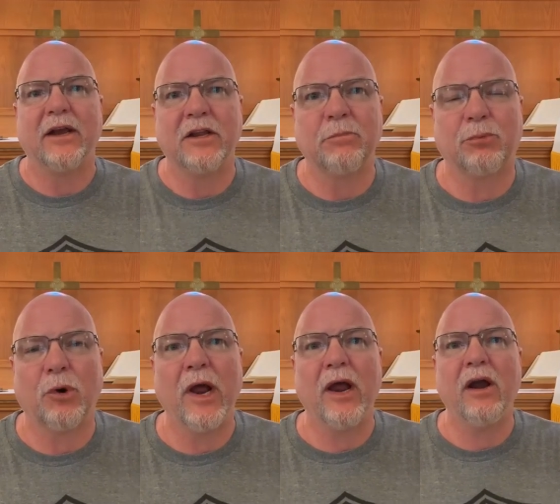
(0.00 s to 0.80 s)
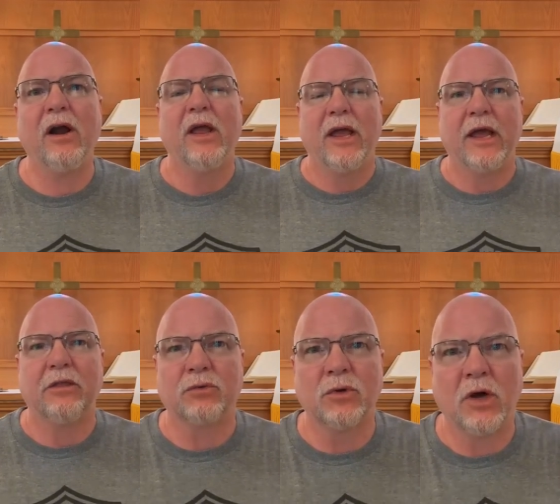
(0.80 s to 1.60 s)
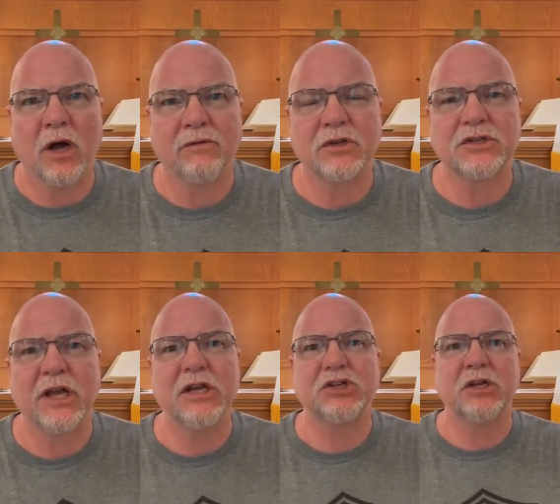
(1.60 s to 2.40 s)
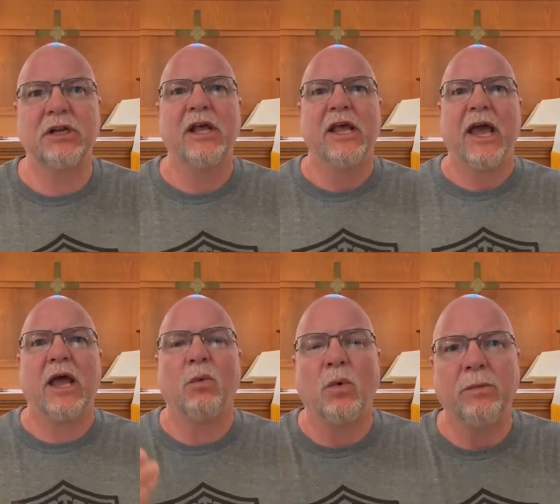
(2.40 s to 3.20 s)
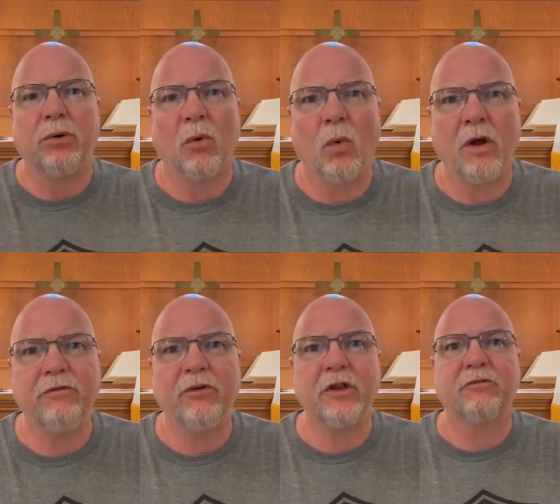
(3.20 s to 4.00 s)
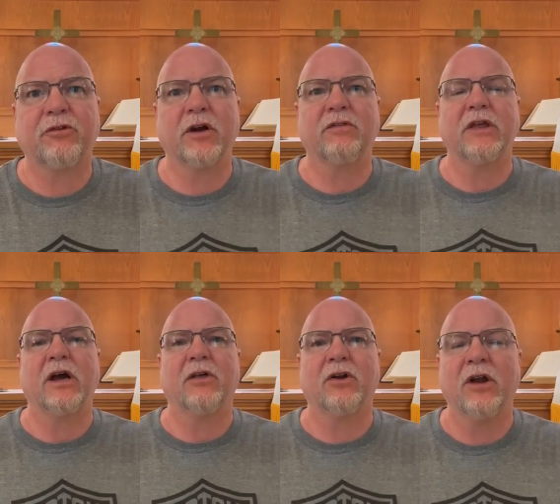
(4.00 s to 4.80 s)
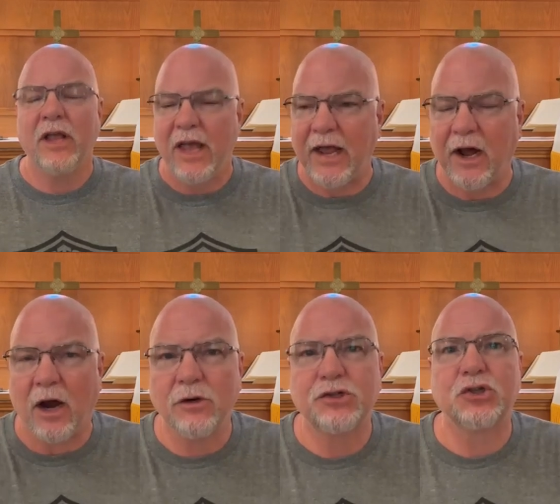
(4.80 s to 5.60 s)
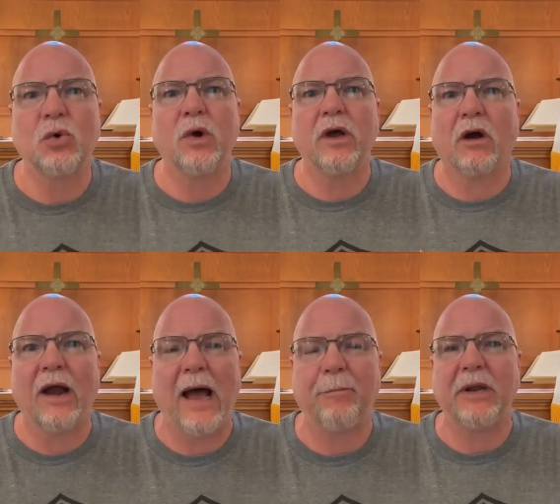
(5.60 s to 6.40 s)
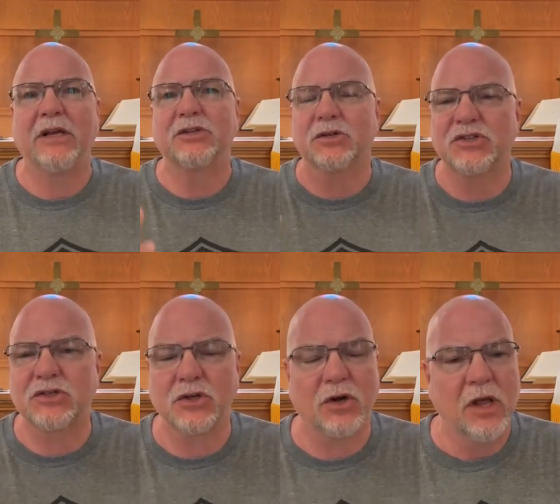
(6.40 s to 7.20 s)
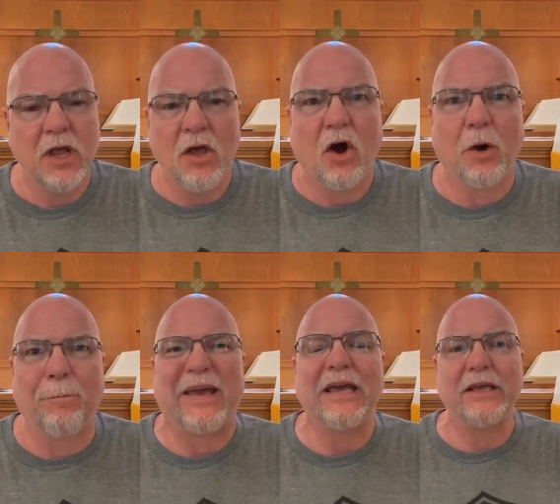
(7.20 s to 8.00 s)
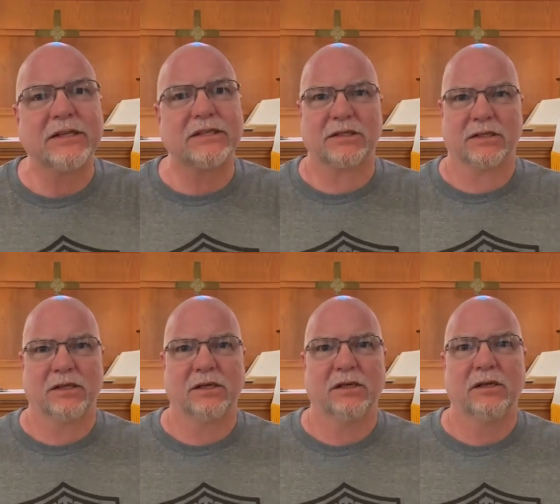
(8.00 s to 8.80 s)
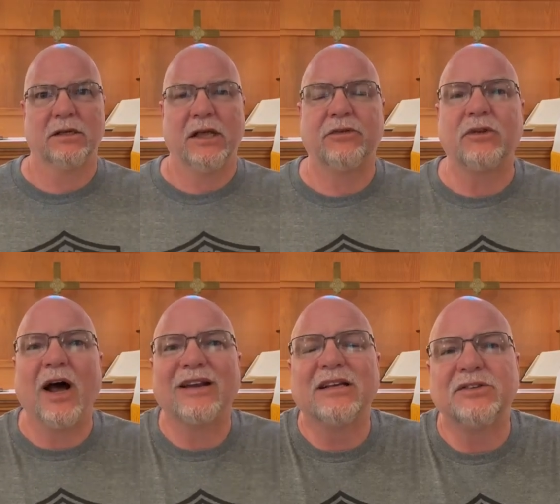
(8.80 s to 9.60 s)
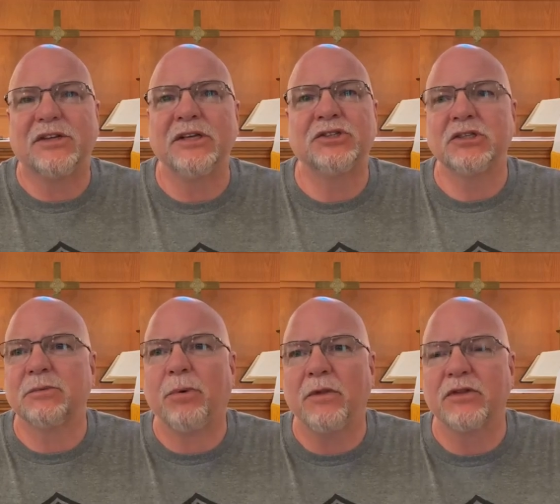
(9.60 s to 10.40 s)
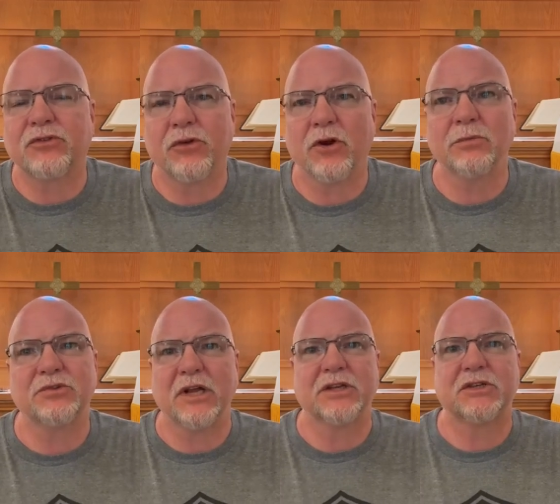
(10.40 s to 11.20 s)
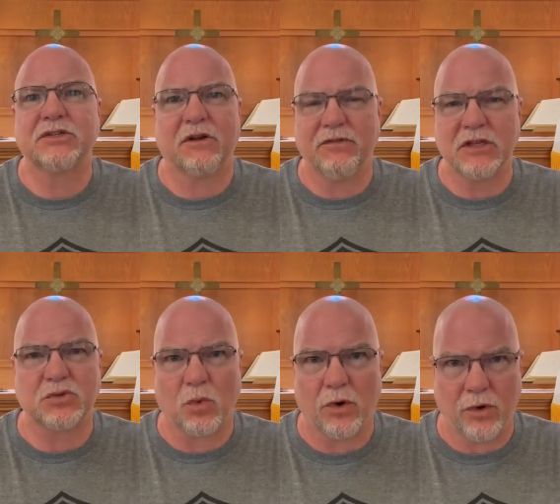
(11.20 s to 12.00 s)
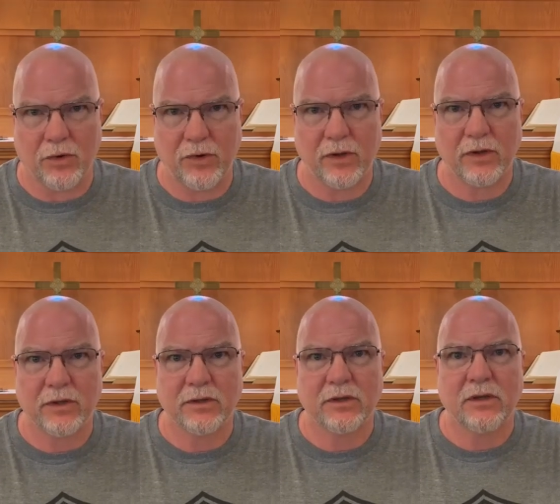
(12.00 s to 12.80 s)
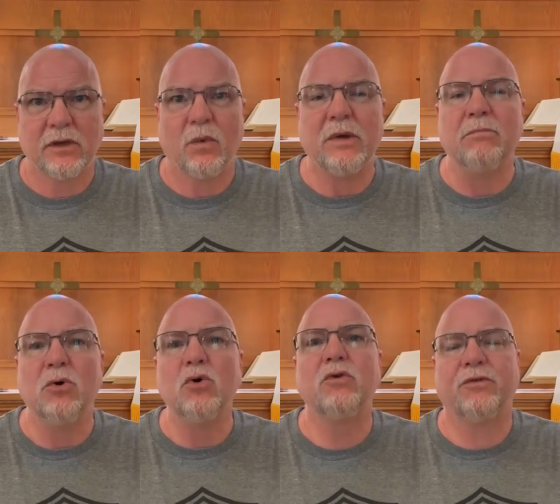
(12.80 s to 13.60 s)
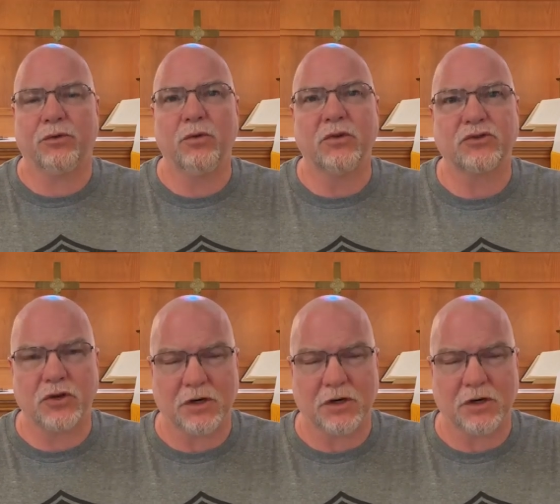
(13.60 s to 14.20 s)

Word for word: and in prayer and through conversation. And we put one foot in front of the other. And our joy, our happiness, our, our peace is not contingent upon the circumstances of this world. We move through the